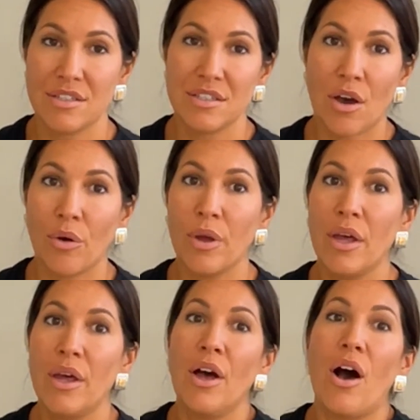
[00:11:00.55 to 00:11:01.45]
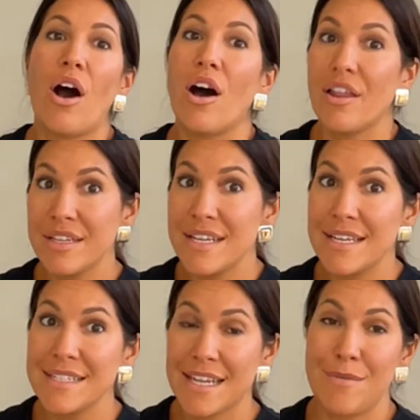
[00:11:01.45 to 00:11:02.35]
So on the
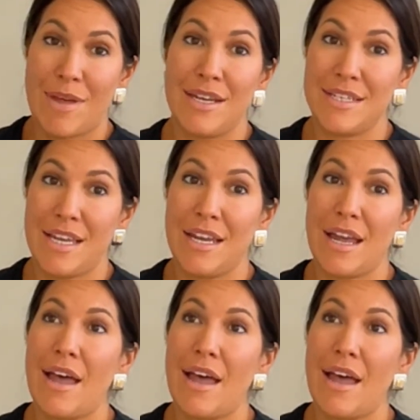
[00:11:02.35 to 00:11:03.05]
days that I meditate,